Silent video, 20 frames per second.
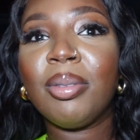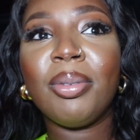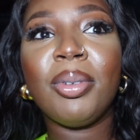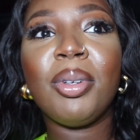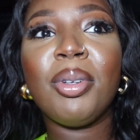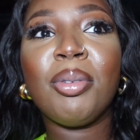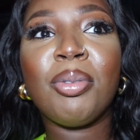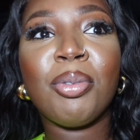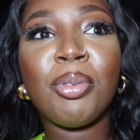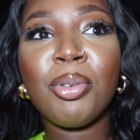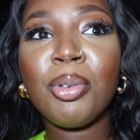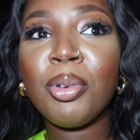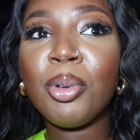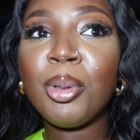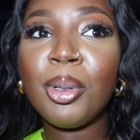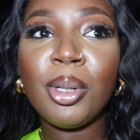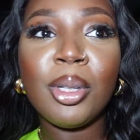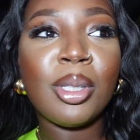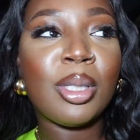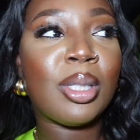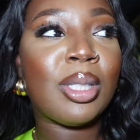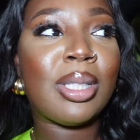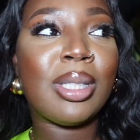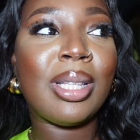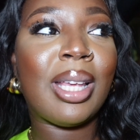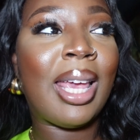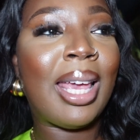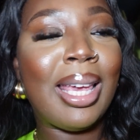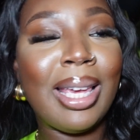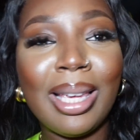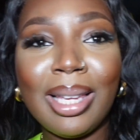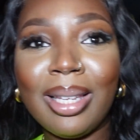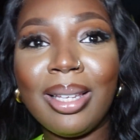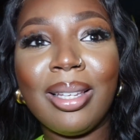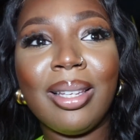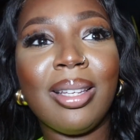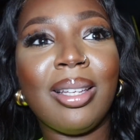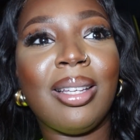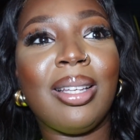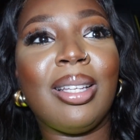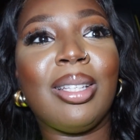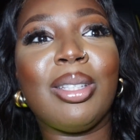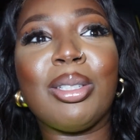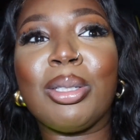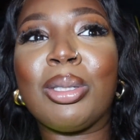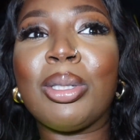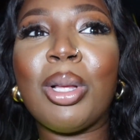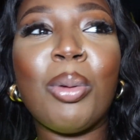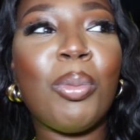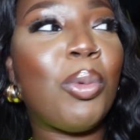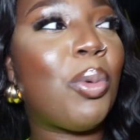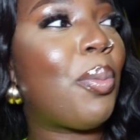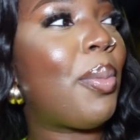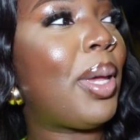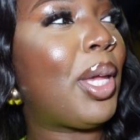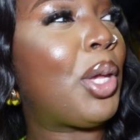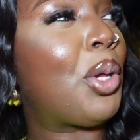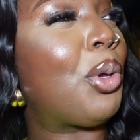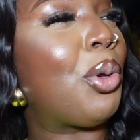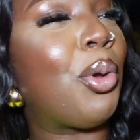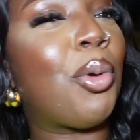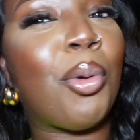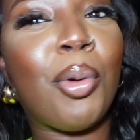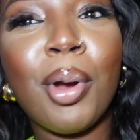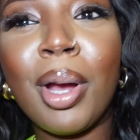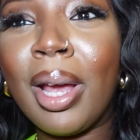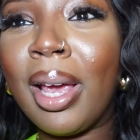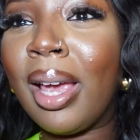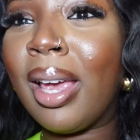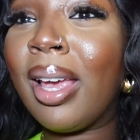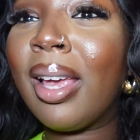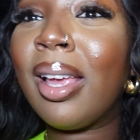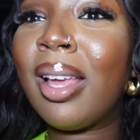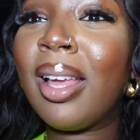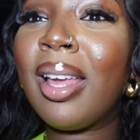Very fruitless heat. The sun will make you gray.